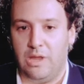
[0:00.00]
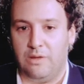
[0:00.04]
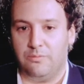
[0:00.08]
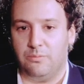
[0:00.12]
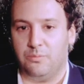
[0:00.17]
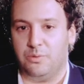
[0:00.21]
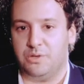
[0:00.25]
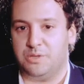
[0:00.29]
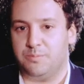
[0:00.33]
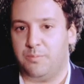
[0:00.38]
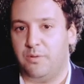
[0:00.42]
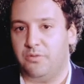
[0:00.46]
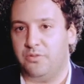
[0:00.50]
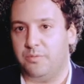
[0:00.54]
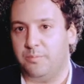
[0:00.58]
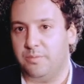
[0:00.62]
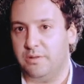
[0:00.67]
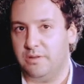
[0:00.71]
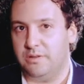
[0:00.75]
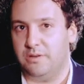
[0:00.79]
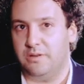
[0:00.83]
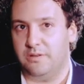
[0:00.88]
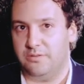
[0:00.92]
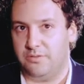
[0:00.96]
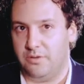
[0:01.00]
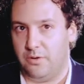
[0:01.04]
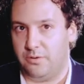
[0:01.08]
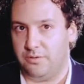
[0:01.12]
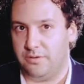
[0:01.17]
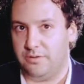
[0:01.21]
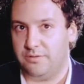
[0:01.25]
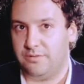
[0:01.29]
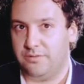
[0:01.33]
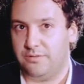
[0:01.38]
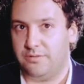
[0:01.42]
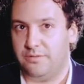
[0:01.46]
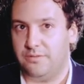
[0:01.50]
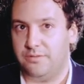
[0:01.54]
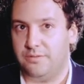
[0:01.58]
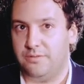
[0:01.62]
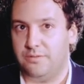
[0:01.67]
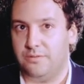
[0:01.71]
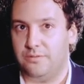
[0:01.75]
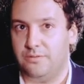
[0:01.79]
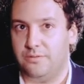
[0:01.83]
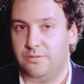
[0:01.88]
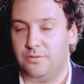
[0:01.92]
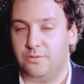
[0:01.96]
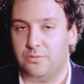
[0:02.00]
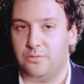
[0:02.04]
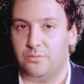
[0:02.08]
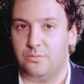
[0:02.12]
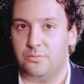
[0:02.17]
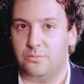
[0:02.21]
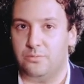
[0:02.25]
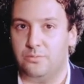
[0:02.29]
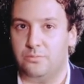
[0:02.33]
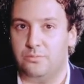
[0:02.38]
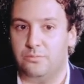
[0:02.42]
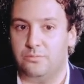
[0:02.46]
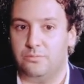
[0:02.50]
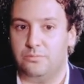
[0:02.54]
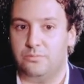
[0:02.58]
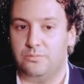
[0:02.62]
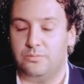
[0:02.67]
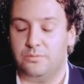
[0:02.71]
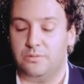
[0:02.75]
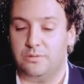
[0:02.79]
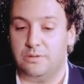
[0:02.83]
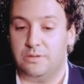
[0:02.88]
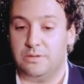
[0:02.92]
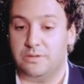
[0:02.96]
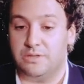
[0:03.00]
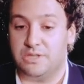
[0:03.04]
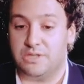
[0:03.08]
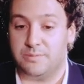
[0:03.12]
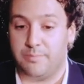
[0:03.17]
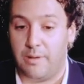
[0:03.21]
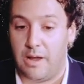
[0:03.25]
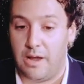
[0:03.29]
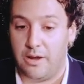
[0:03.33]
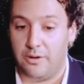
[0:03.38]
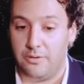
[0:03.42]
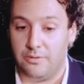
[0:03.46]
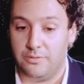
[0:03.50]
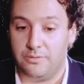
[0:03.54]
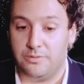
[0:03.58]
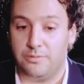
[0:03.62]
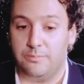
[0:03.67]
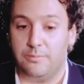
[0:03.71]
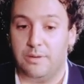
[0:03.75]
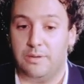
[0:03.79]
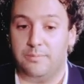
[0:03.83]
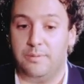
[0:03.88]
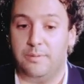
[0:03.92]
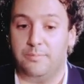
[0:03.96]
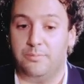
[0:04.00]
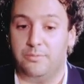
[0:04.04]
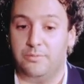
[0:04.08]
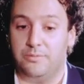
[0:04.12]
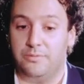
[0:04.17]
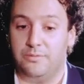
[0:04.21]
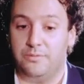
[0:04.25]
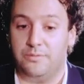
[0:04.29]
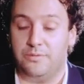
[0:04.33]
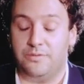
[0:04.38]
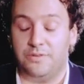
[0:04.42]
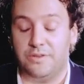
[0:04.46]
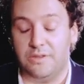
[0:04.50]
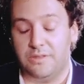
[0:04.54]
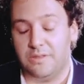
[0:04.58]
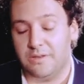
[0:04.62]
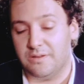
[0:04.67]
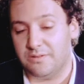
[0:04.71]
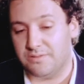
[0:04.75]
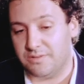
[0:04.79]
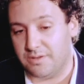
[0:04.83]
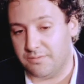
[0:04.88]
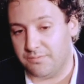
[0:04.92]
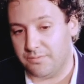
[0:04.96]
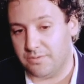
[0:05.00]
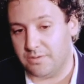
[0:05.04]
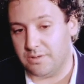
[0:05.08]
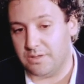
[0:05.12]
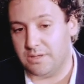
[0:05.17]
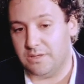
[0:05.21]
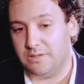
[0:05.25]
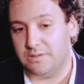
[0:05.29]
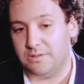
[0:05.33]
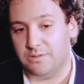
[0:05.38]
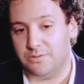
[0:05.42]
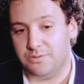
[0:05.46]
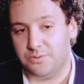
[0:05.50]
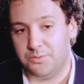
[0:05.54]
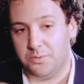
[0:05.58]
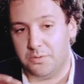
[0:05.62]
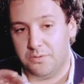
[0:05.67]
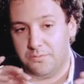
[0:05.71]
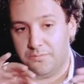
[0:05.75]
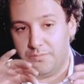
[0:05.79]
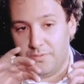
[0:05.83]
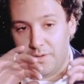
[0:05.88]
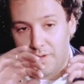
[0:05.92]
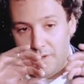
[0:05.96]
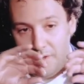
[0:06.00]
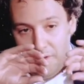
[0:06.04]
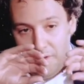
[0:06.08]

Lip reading: have a responsibility as artists to inspire, to make people see things differently, to sort of,